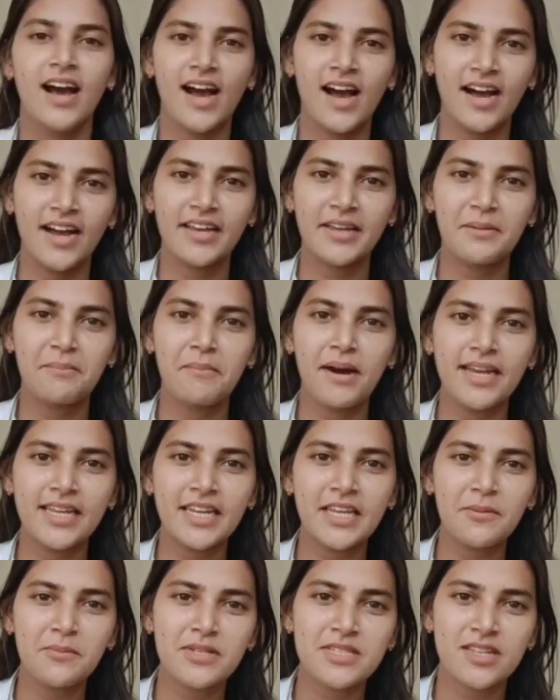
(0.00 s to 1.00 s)
Hi,
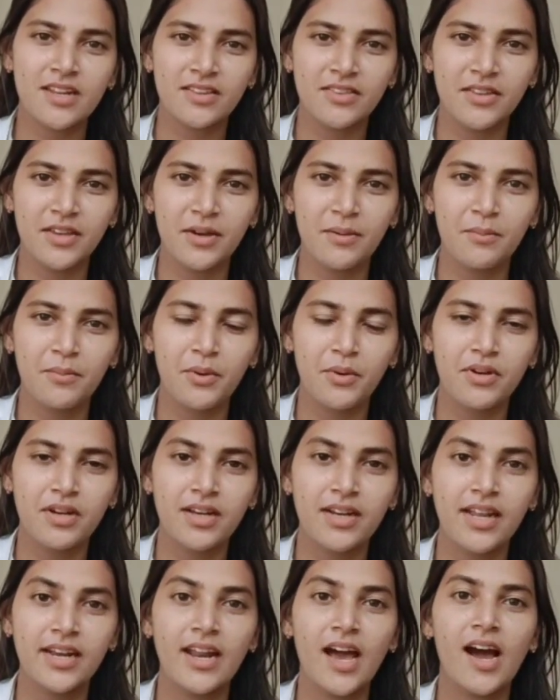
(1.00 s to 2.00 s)
my name is Riddhi
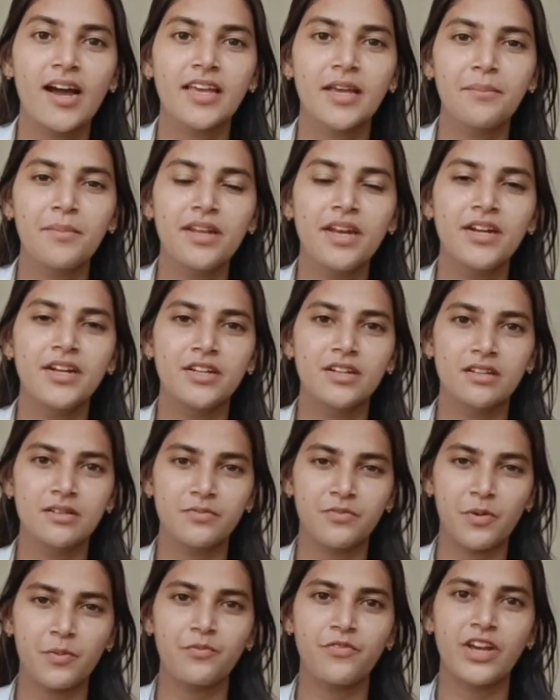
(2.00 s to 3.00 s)
Ambukar and I am an
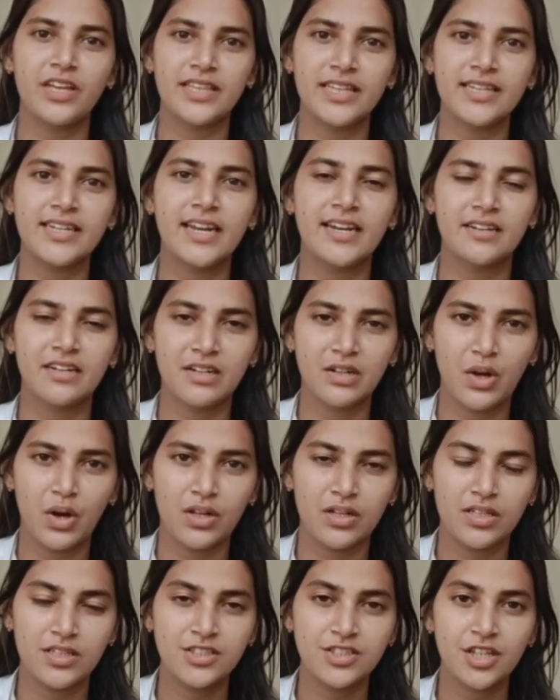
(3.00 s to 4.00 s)
intern from Wedding
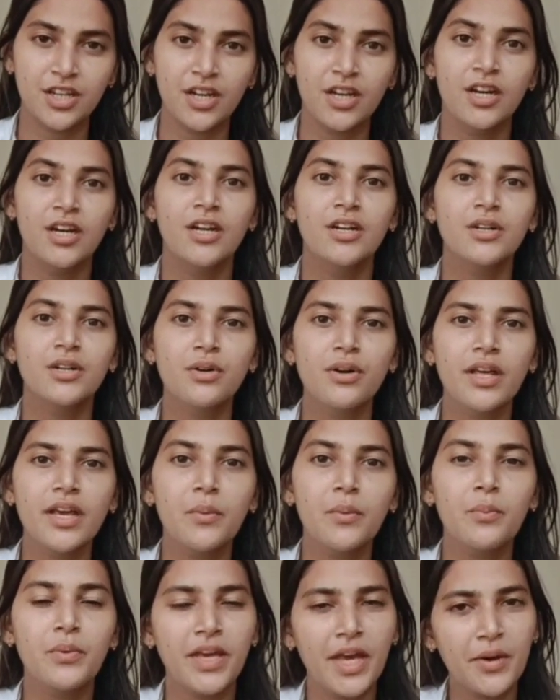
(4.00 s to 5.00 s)
Dental College.
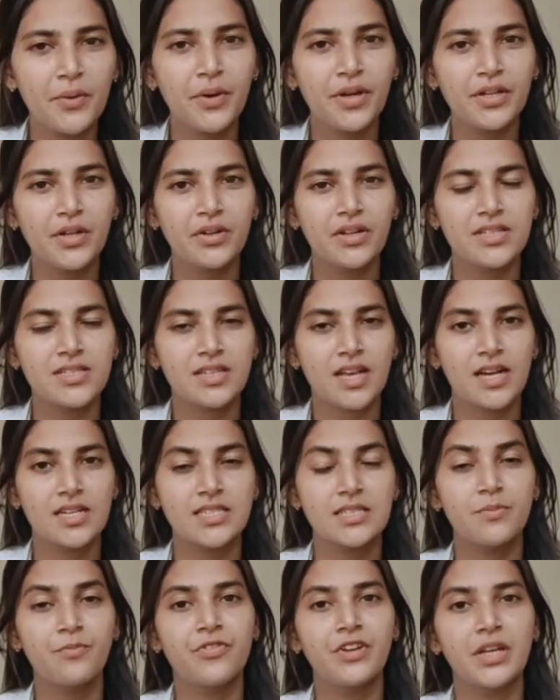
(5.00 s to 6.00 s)
Today we are going to
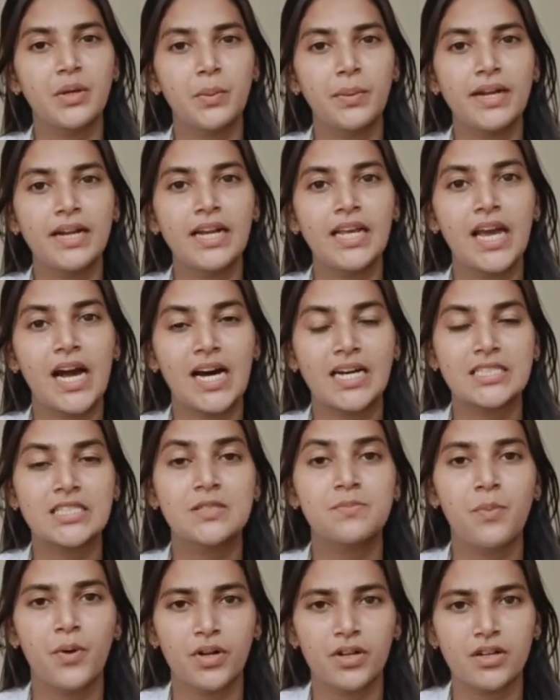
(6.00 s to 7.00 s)
discuss some frequently
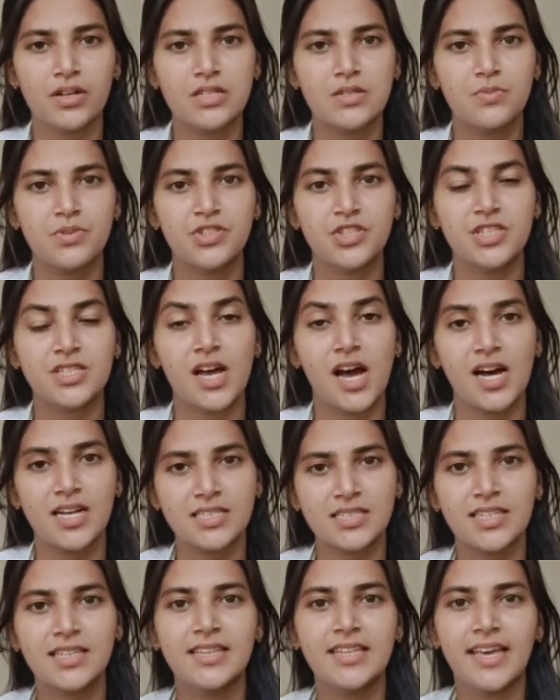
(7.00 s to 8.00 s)
asked spotters which is
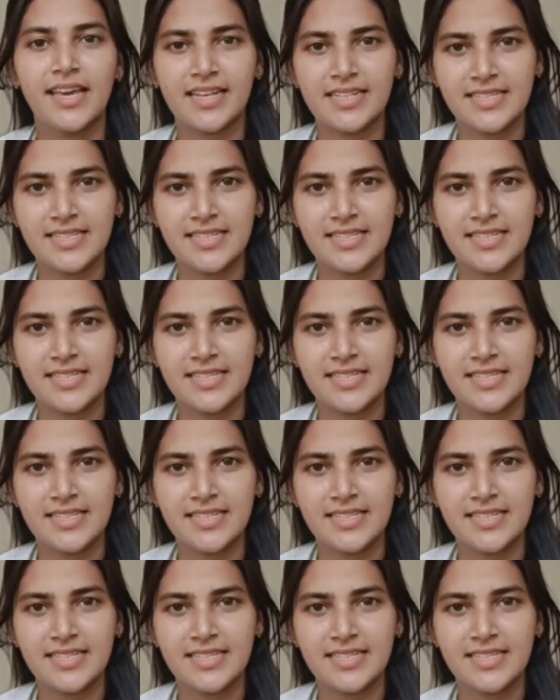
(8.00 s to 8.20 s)
asked in the